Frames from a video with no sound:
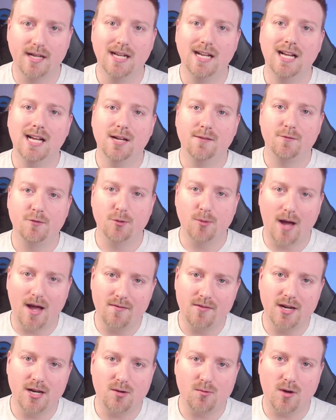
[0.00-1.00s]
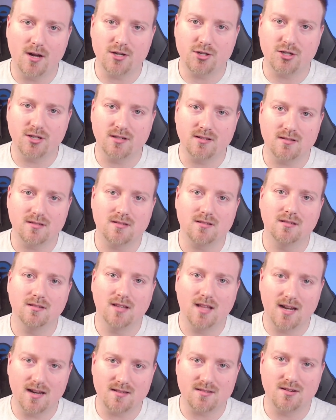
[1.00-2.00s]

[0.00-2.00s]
If you have any questions, let